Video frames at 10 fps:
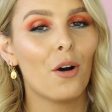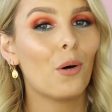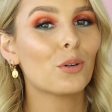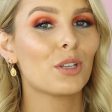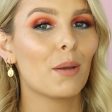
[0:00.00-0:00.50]

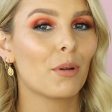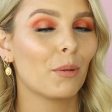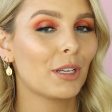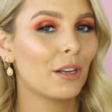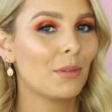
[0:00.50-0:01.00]
Also, I'm
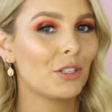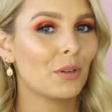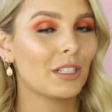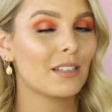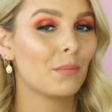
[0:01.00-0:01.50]
probably going to be
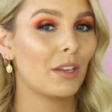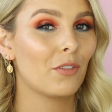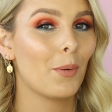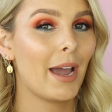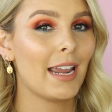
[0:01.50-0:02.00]
doing some
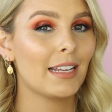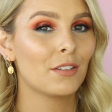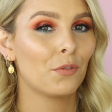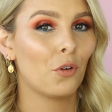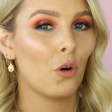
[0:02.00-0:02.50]

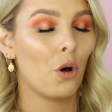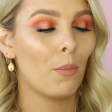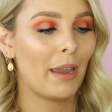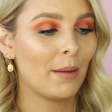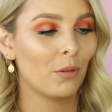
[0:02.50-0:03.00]
giveaways
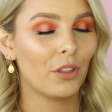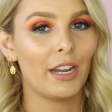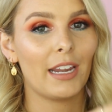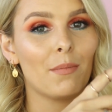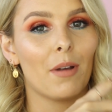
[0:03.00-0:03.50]
for people that
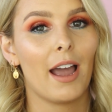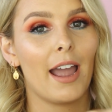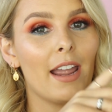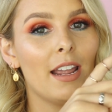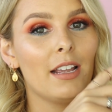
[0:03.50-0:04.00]
are in
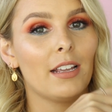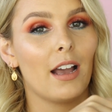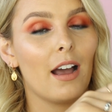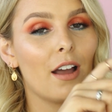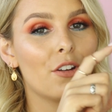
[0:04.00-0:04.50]
my
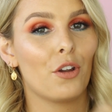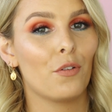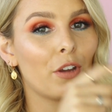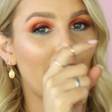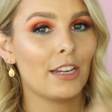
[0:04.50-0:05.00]

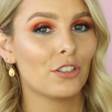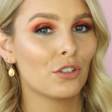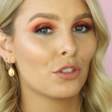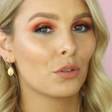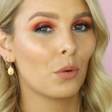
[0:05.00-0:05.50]

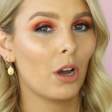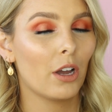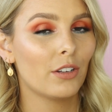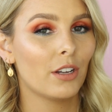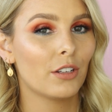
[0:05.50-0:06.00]
notification
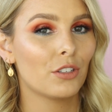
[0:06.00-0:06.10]
squad.